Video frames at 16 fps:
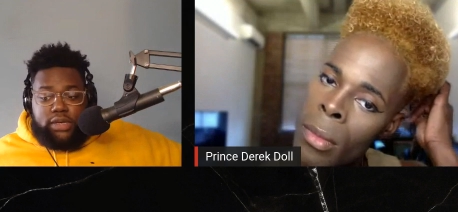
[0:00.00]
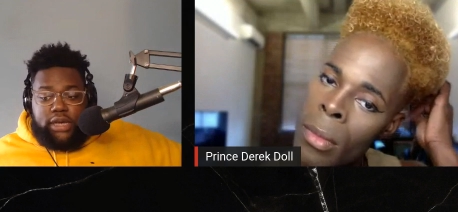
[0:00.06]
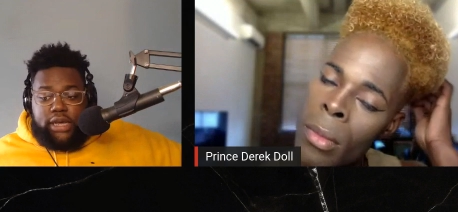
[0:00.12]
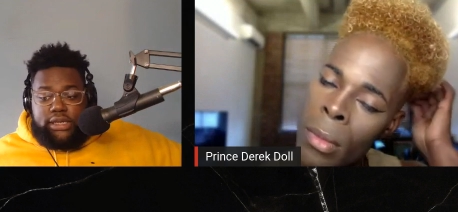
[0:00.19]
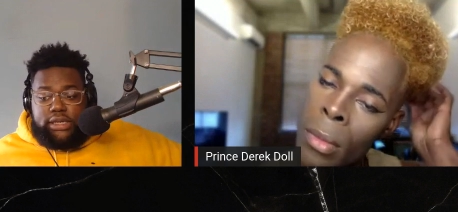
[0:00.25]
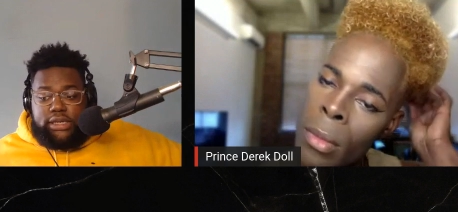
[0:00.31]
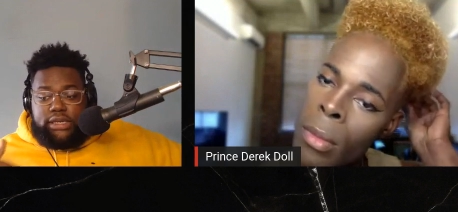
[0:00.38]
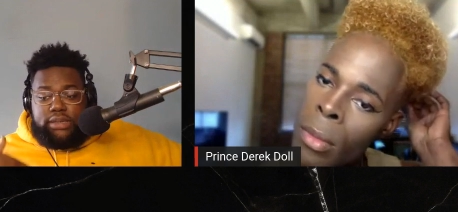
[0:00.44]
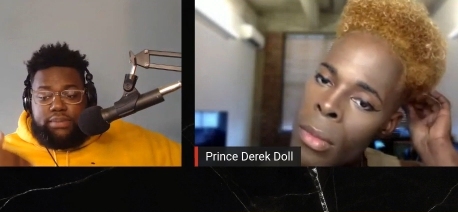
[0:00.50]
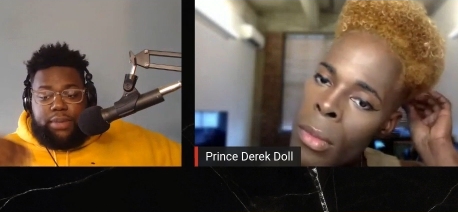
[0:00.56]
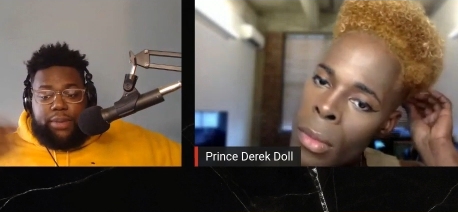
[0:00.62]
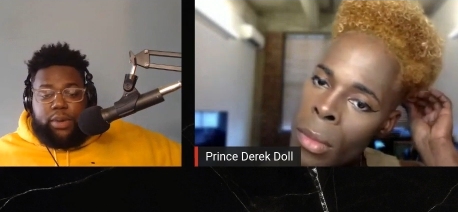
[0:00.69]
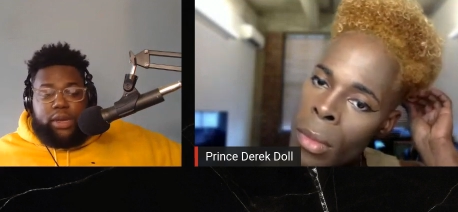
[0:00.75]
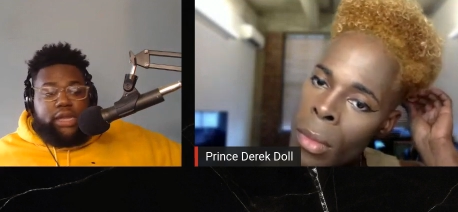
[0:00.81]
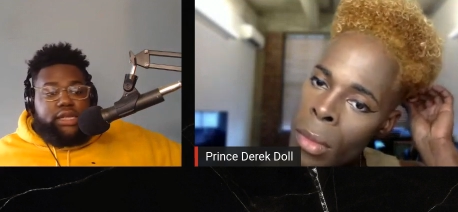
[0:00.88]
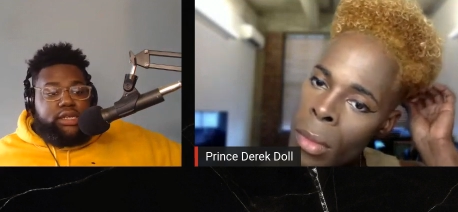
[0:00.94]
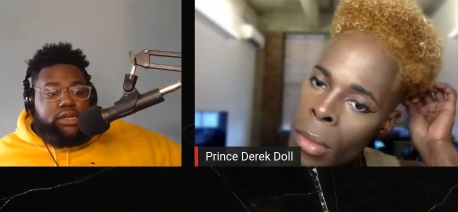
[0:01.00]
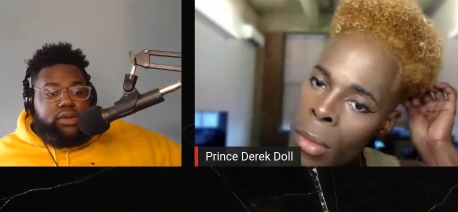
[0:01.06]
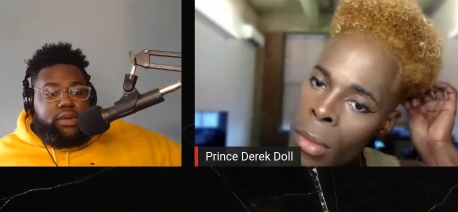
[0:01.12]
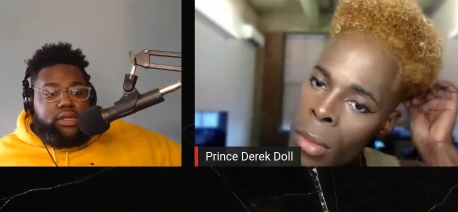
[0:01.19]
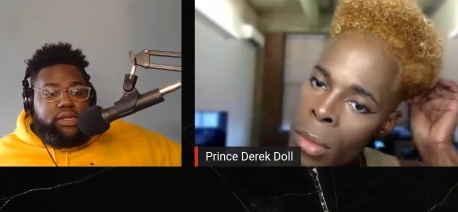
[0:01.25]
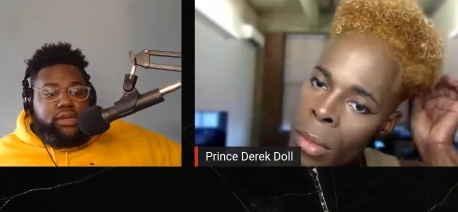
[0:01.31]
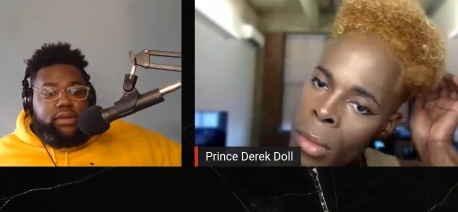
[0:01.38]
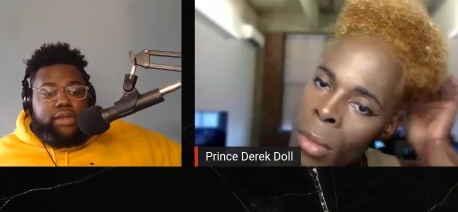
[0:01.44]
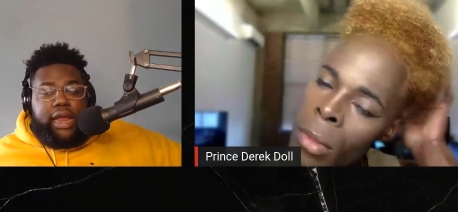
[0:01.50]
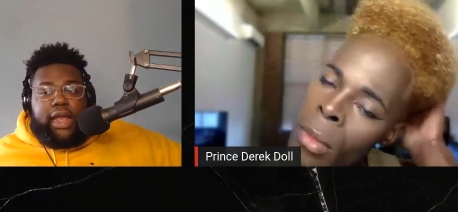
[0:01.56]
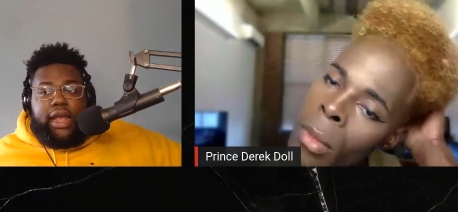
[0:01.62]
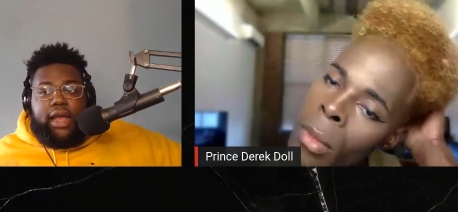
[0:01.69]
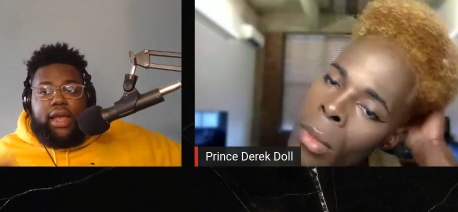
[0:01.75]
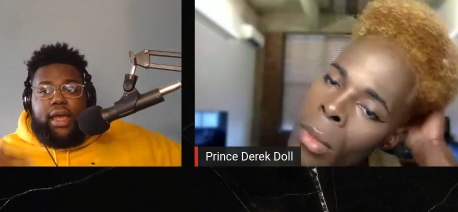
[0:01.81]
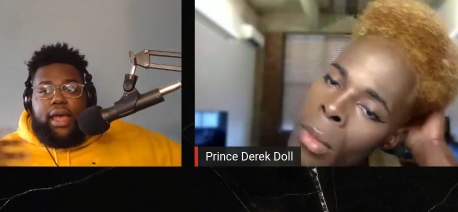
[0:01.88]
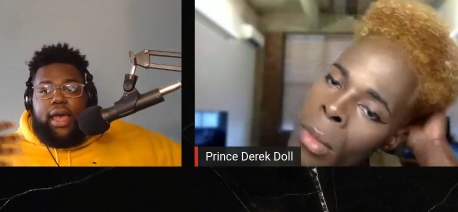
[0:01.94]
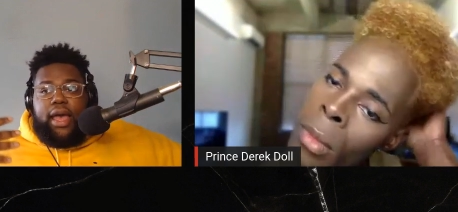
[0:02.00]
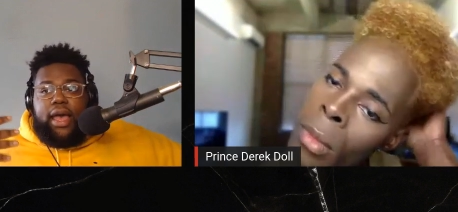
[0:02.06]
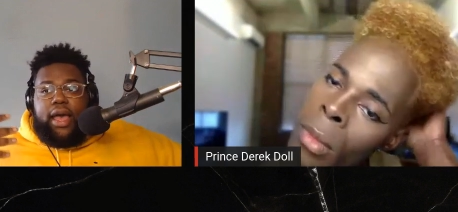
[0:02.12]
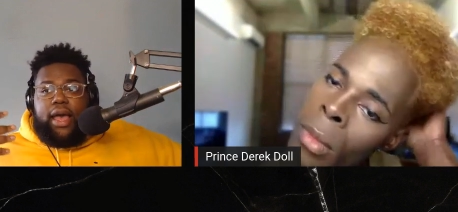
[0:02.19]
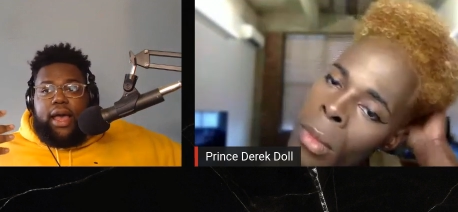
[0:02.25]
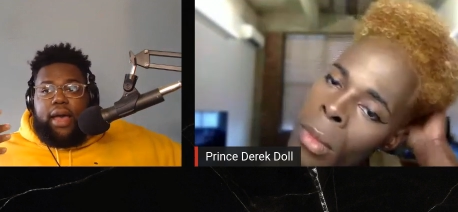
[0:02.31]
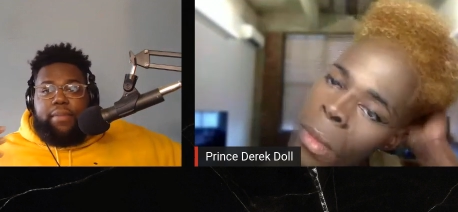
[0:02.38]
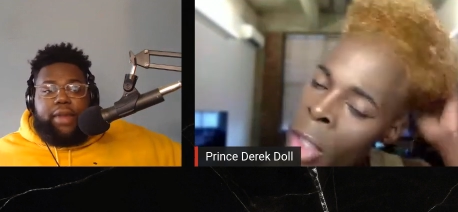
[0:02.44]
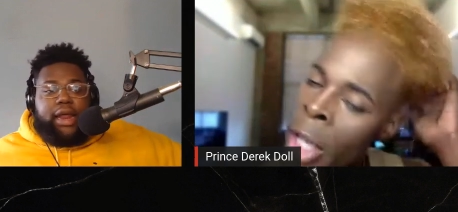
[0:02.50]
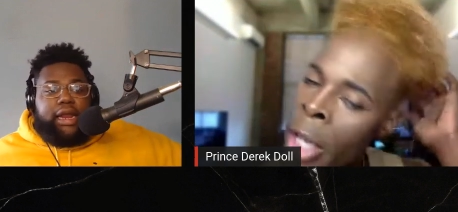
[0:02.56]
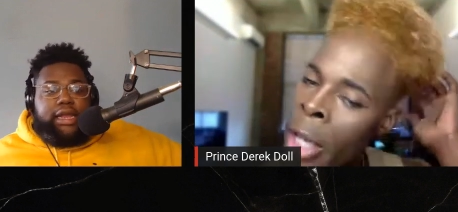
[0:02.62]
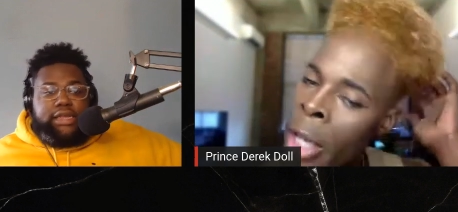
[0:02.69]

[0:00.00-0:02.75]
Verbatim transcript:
Speaker 1: cases people listen to it, so it's like I'm not yeah.